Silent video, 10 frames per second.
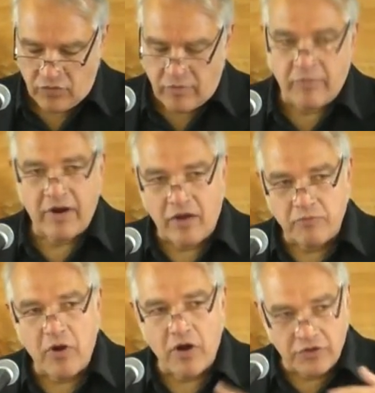Remember
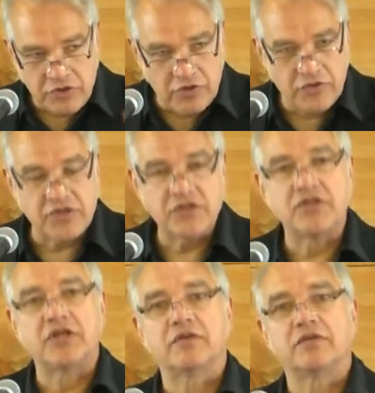how Paul
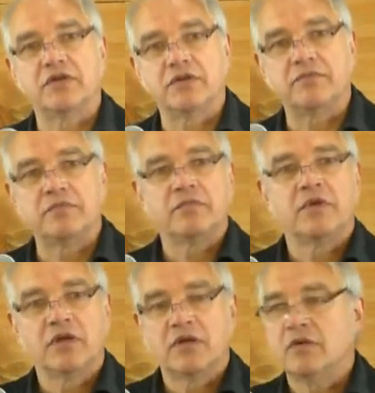uses the, the,
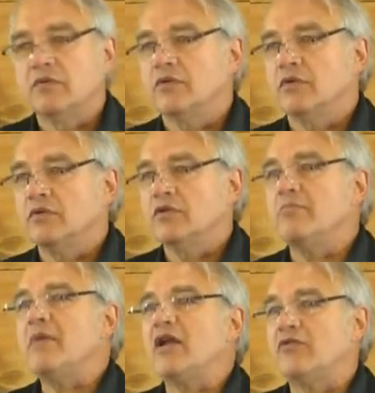
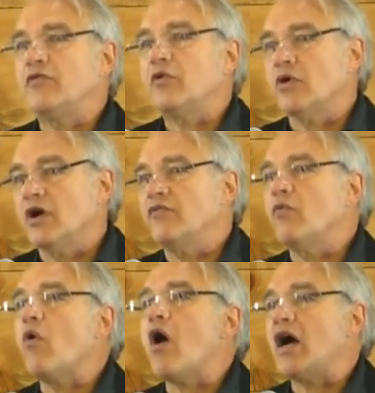the metaphor
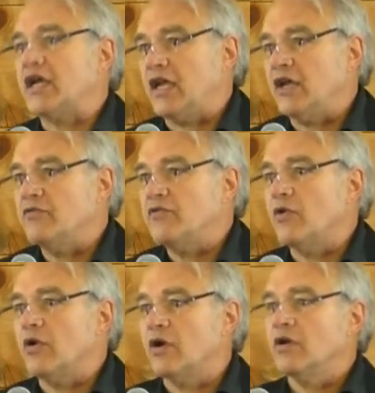of walking
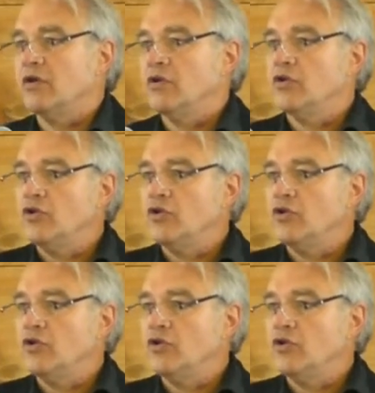for